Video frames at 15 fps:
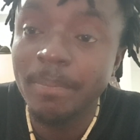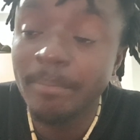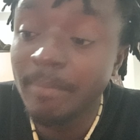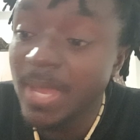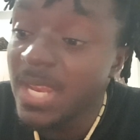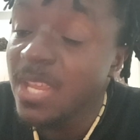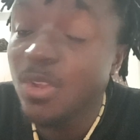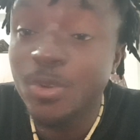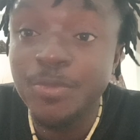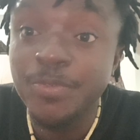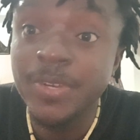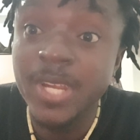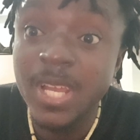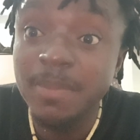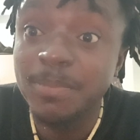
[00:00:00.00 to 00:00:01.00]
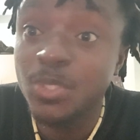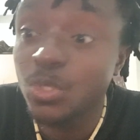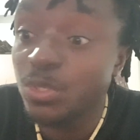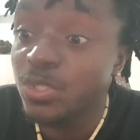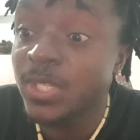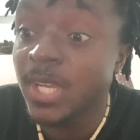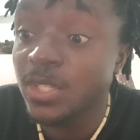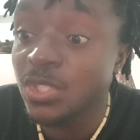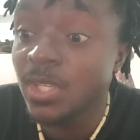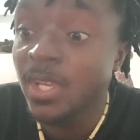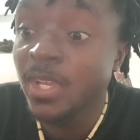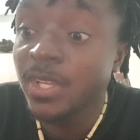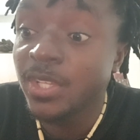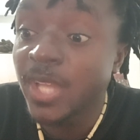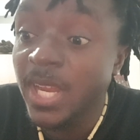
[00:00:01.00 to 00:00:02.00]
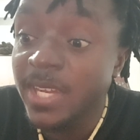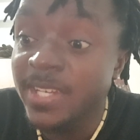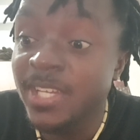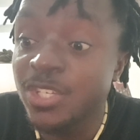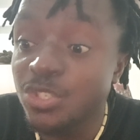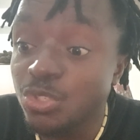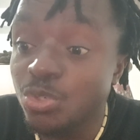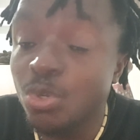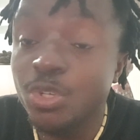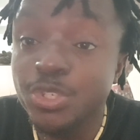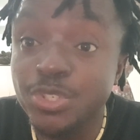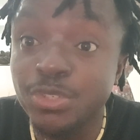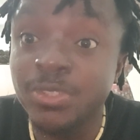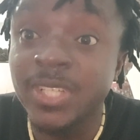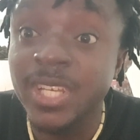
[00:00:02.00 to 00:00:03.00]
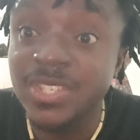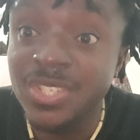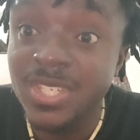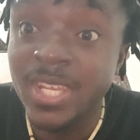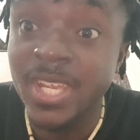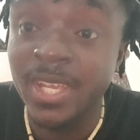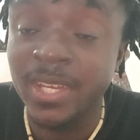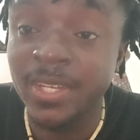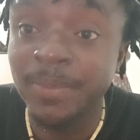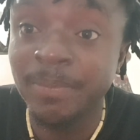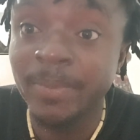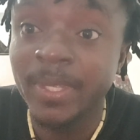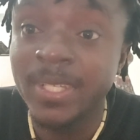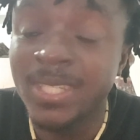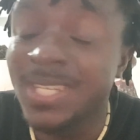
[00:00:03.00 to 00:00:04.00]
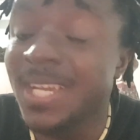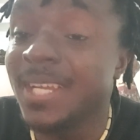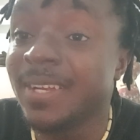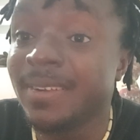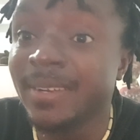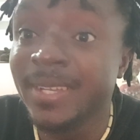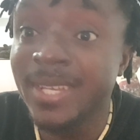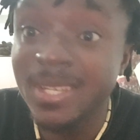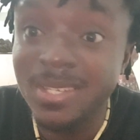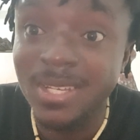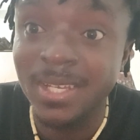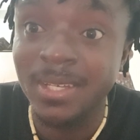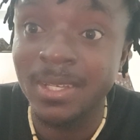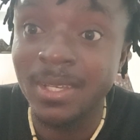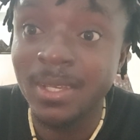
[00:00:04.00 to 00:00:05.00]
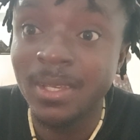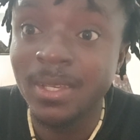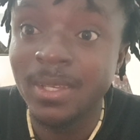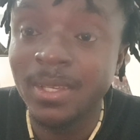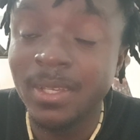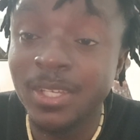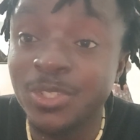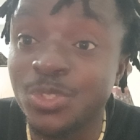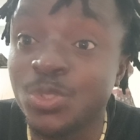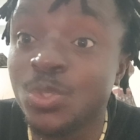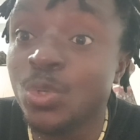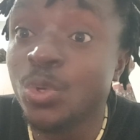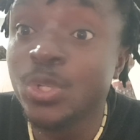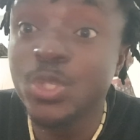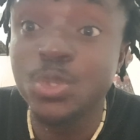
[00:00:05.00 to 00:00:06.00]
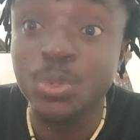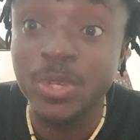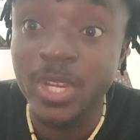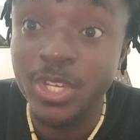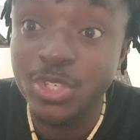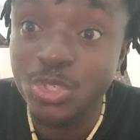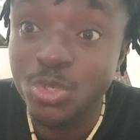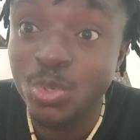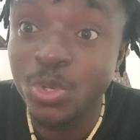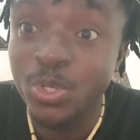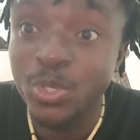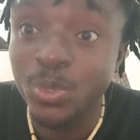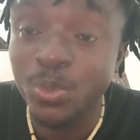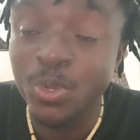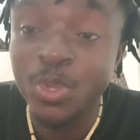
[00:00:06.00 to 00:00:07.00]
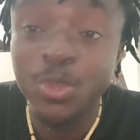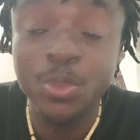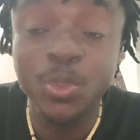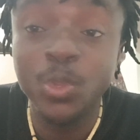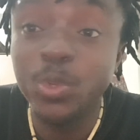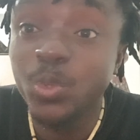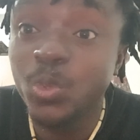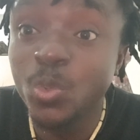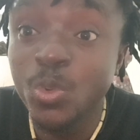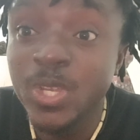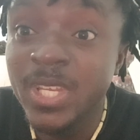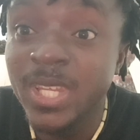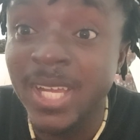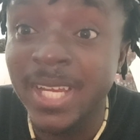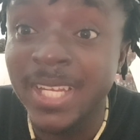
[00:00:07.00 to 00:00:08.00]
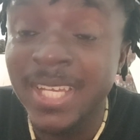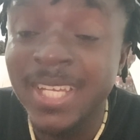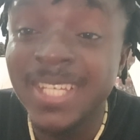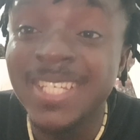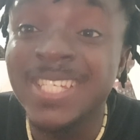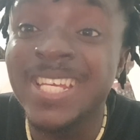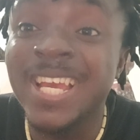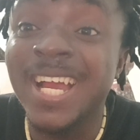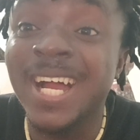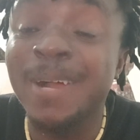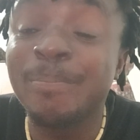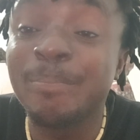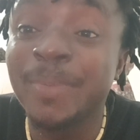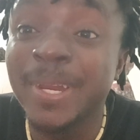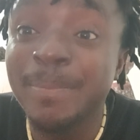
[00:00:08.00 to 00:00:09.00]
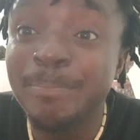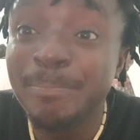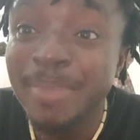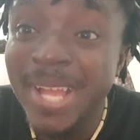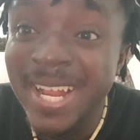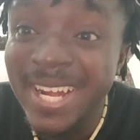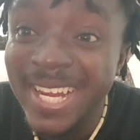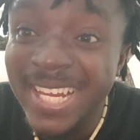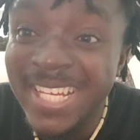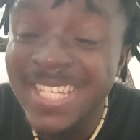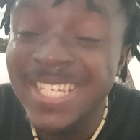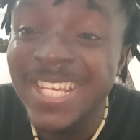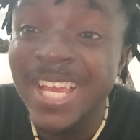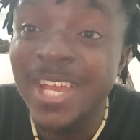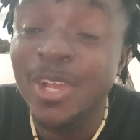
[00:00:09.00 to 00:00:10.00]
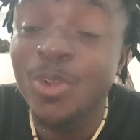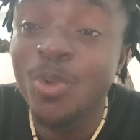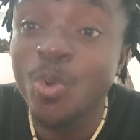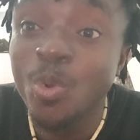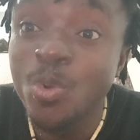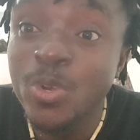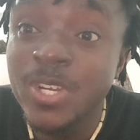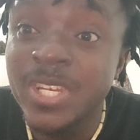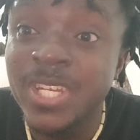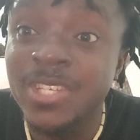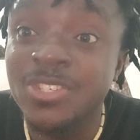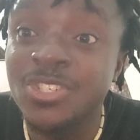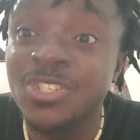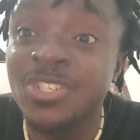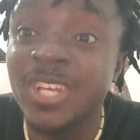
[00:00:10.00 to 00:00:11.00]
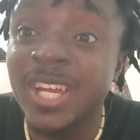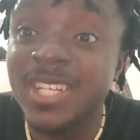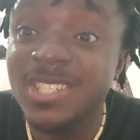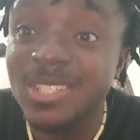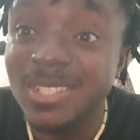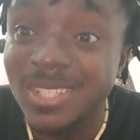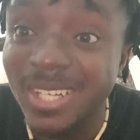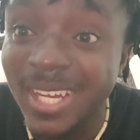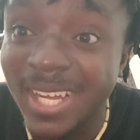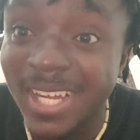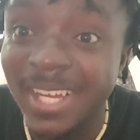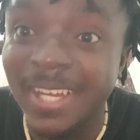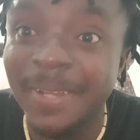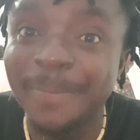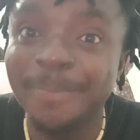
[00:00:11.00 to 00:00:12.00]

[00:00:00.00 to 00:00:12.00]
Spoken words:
Many of them thought that destruction they said they created is going to destroy you, not knowing that they are preparing their own disaster.